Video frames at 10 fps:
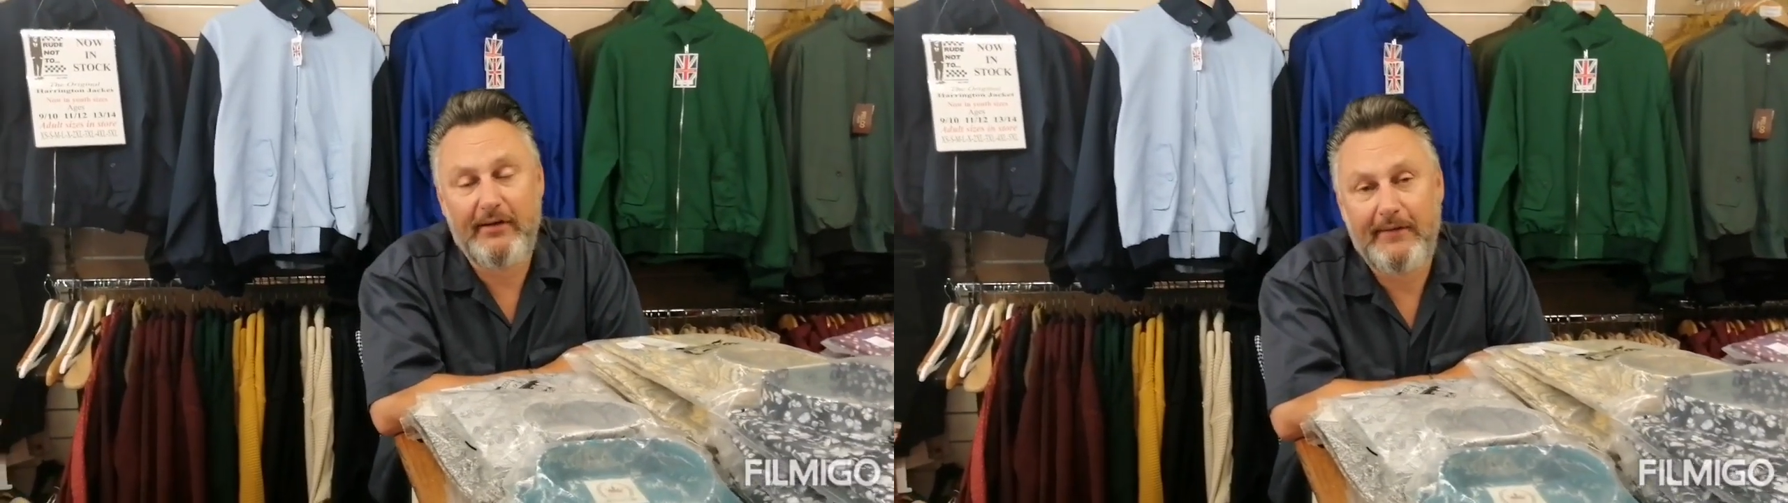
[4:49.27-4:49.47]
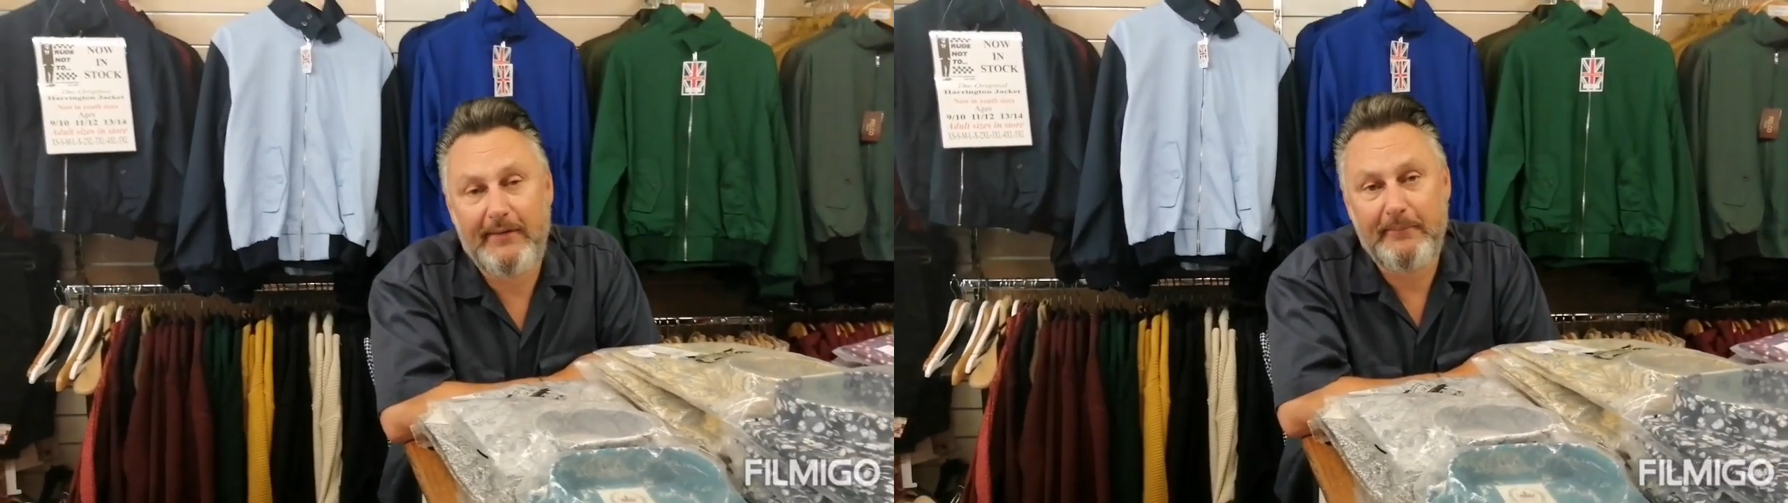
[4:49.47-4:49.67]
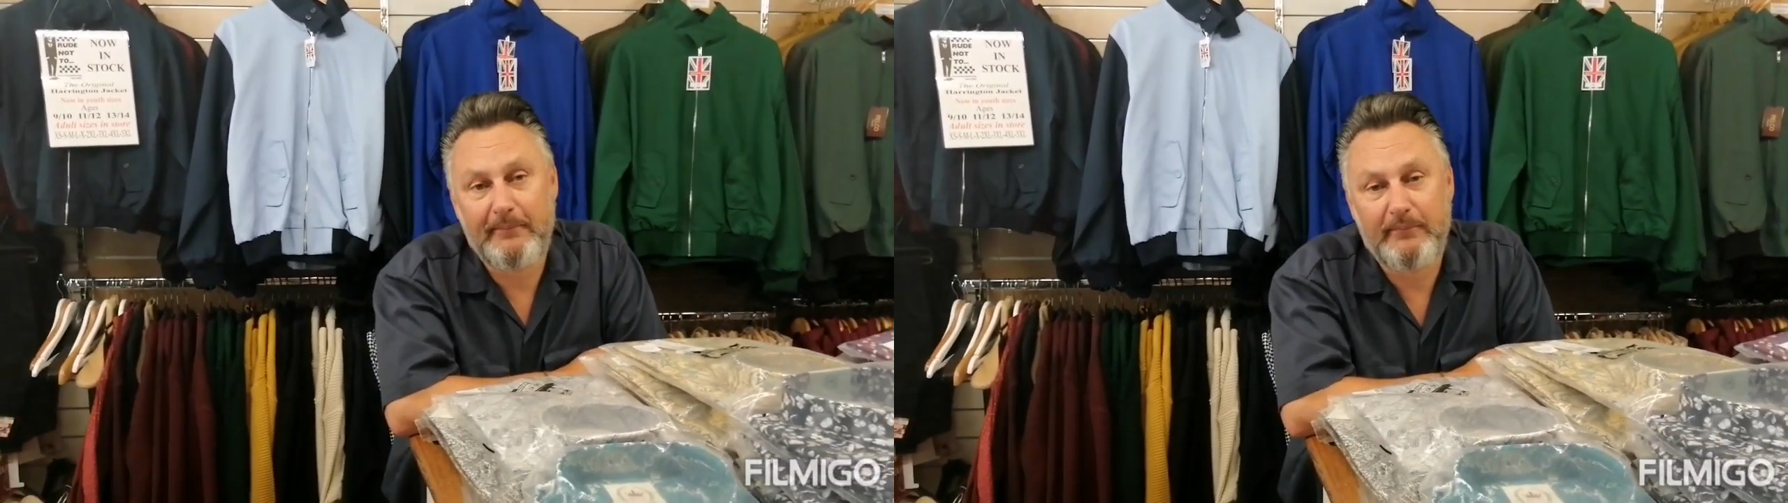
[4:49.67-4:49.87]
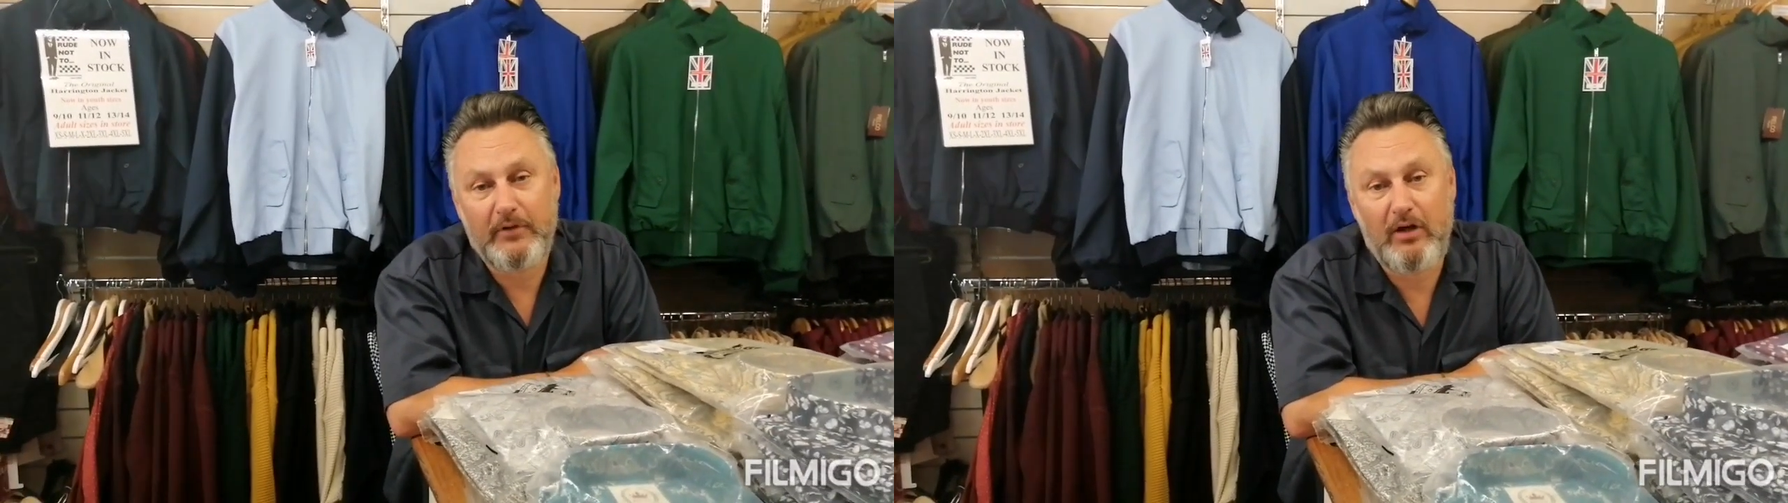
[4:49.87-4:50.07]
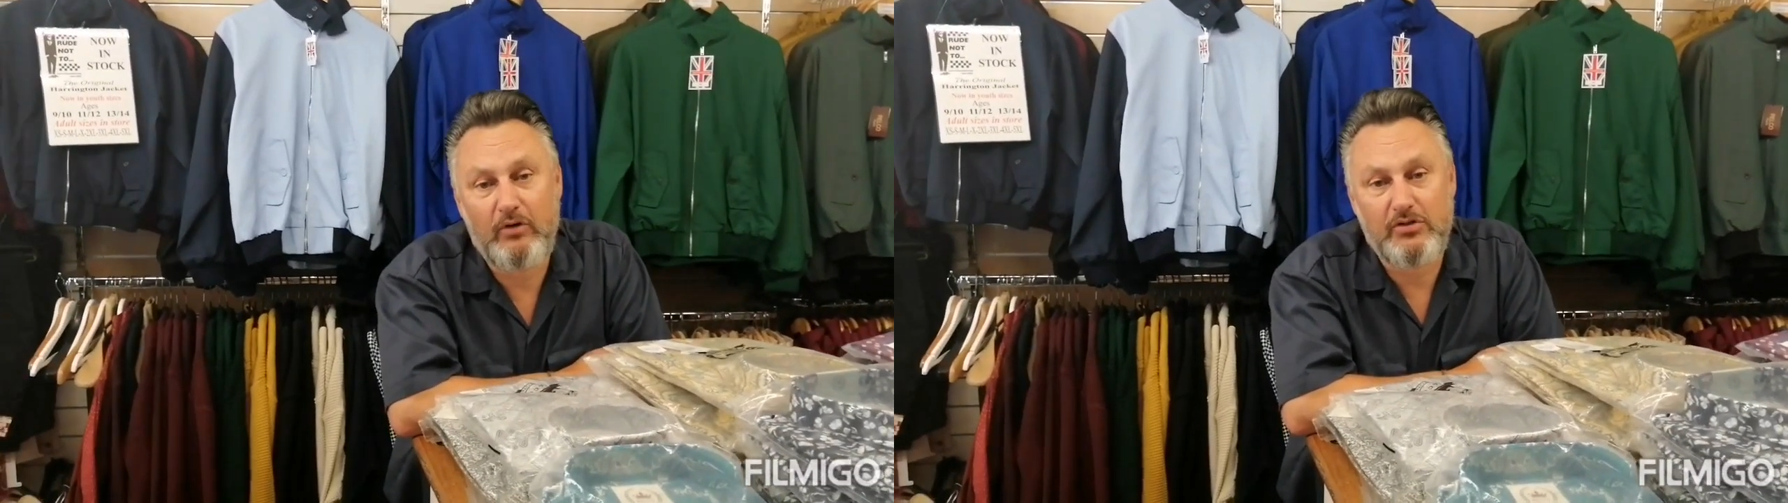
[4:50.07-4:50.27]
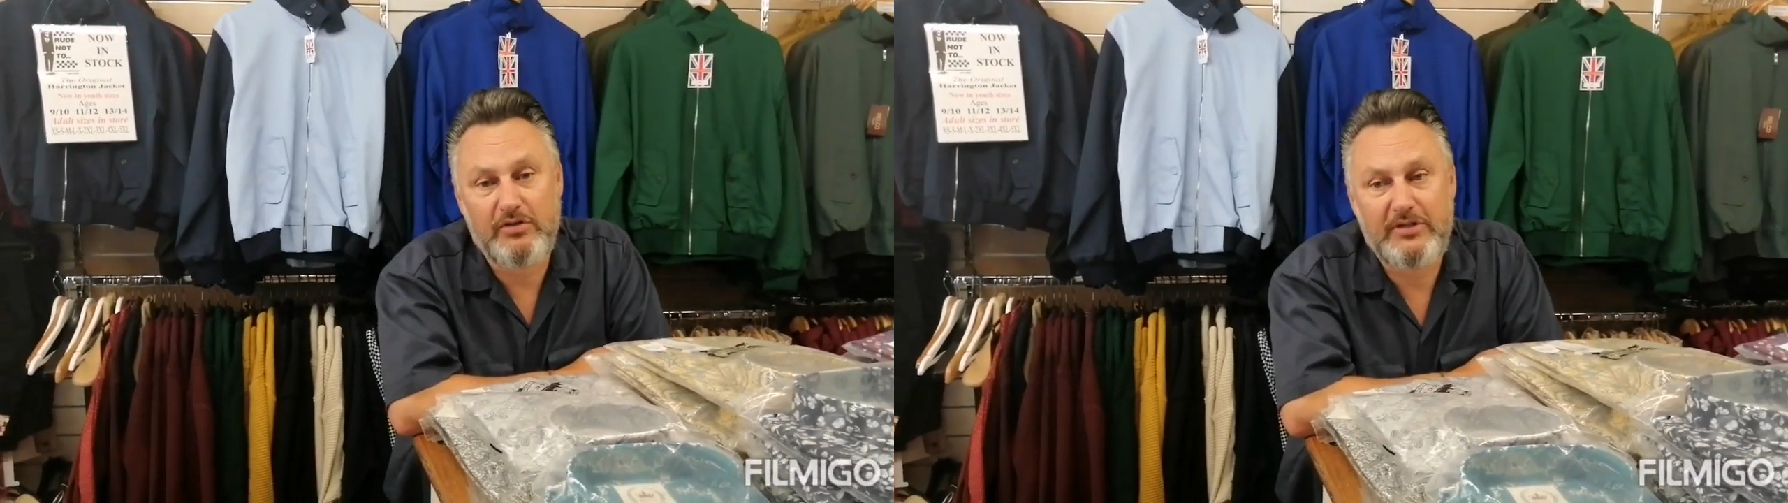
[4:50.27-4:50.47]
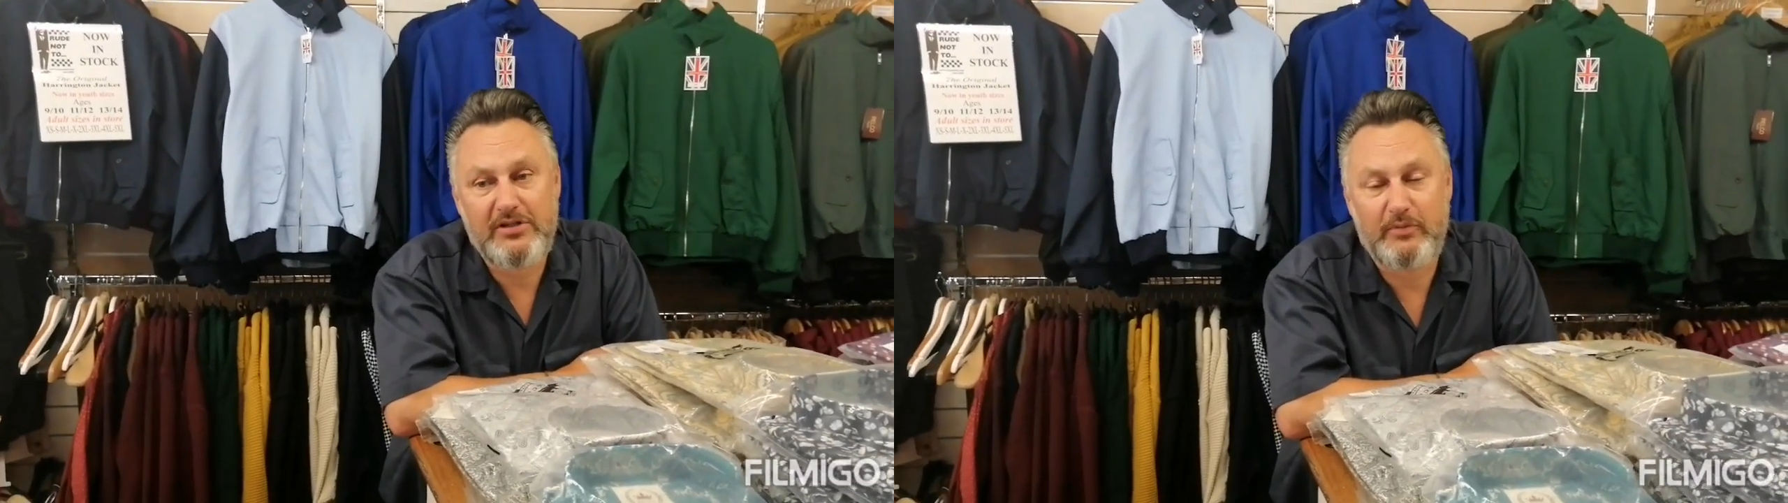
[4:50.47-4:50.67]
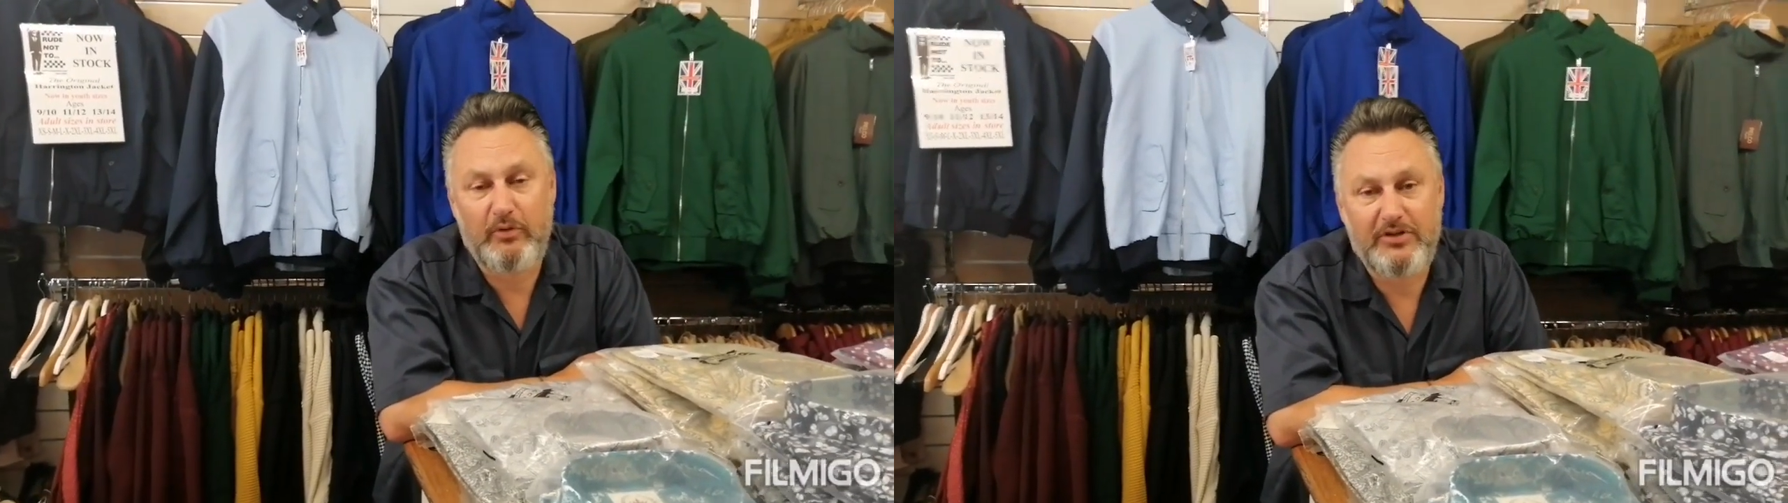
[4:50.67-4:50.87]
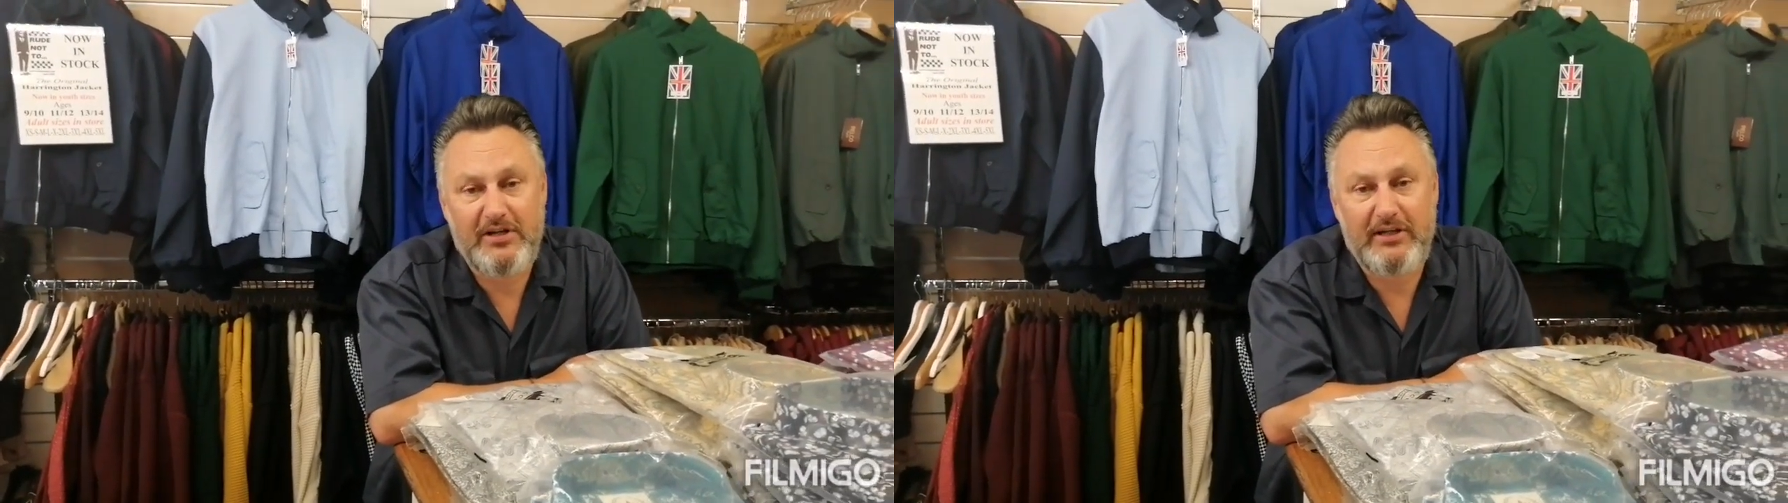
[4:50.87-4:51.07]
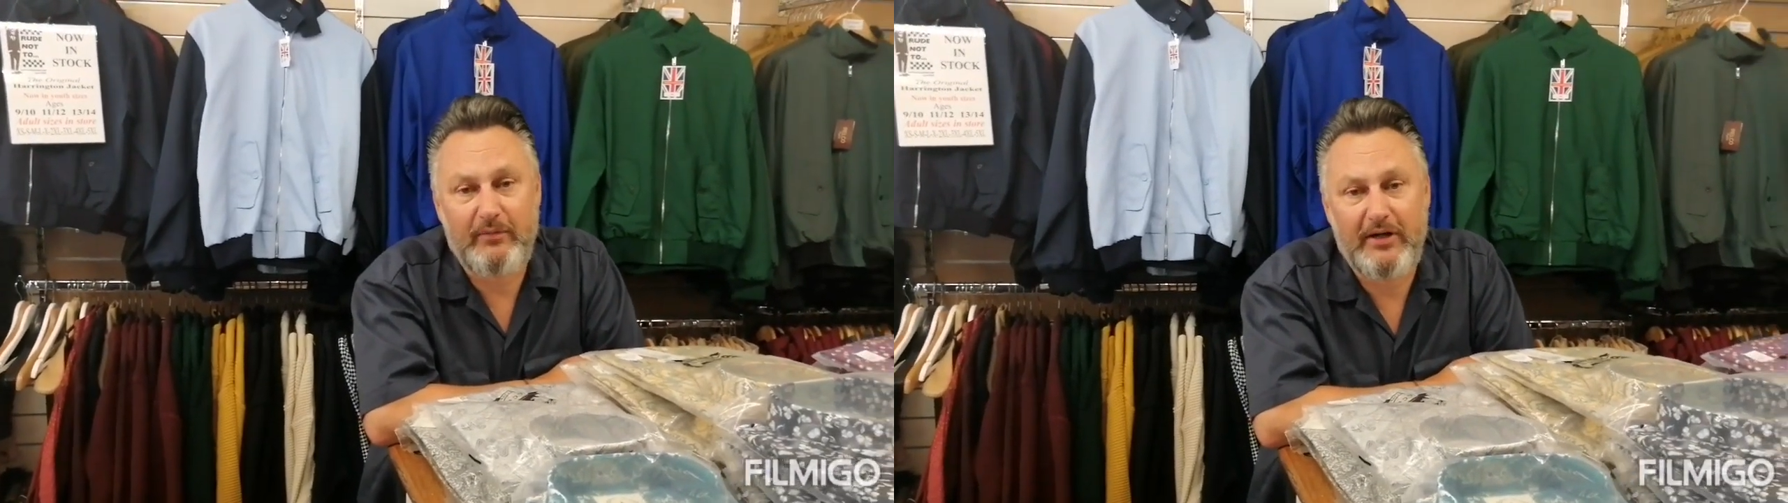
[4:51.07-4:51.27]
Um, the locals have been supporting
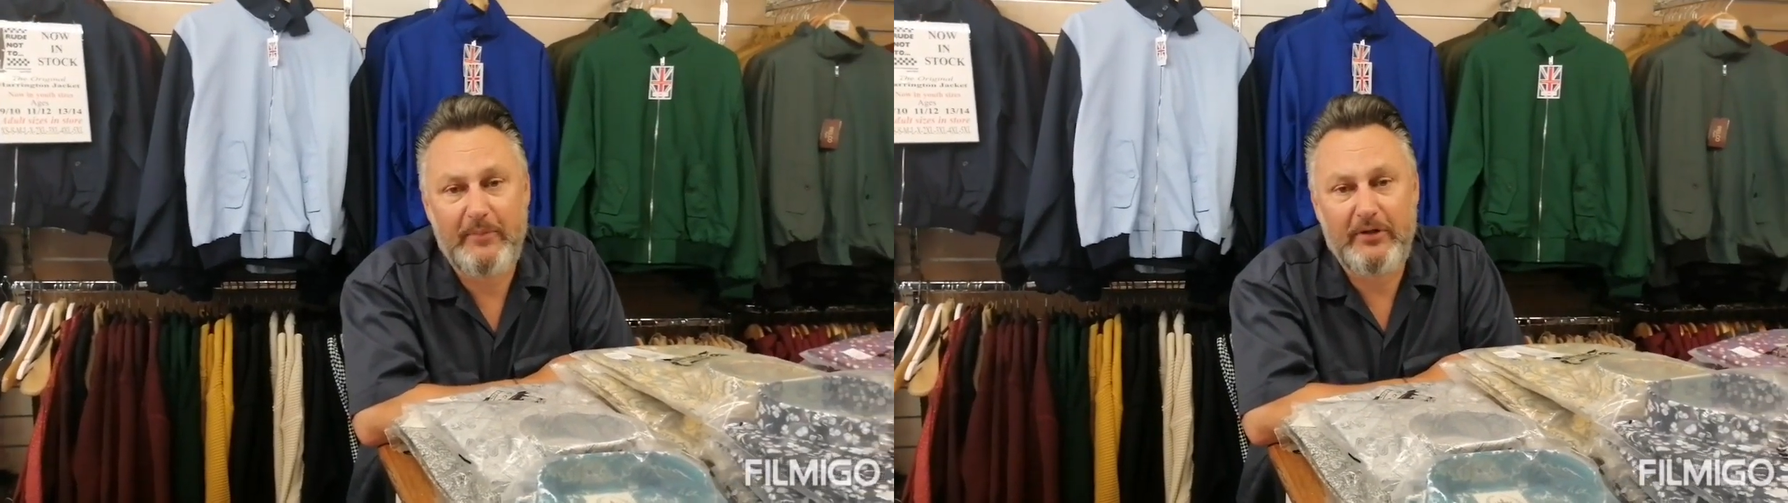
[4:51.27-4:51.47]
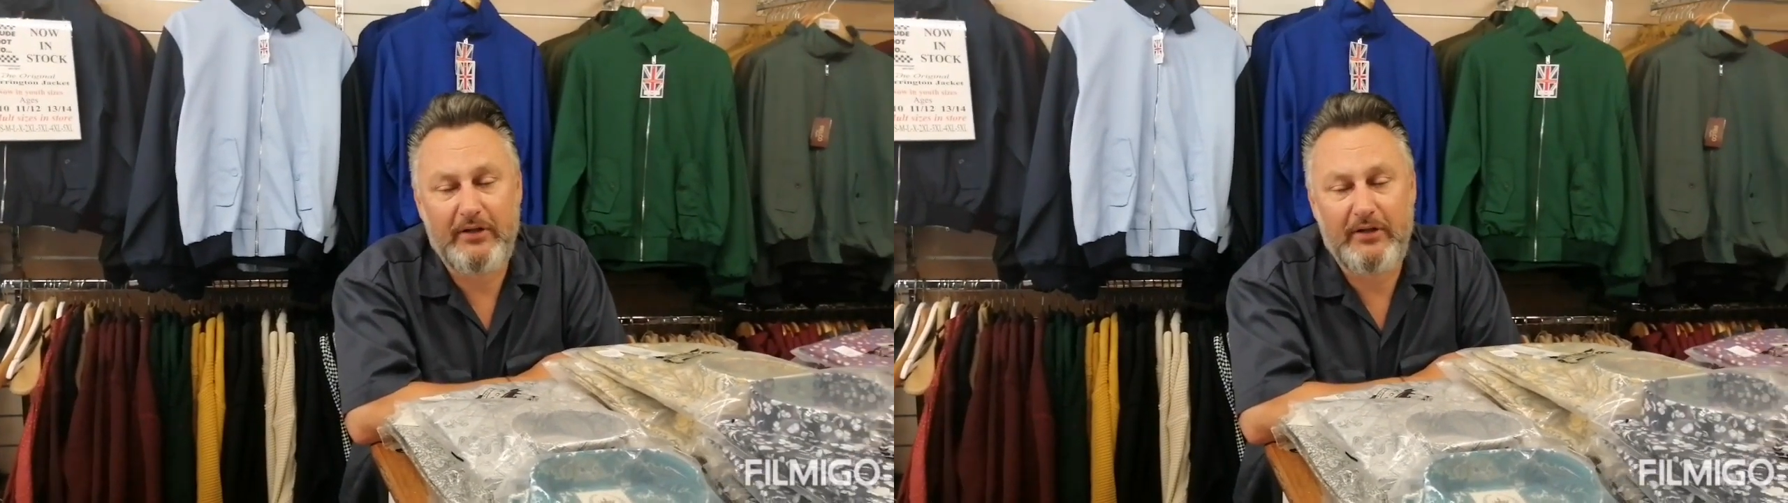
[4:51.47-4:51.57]
us anyway,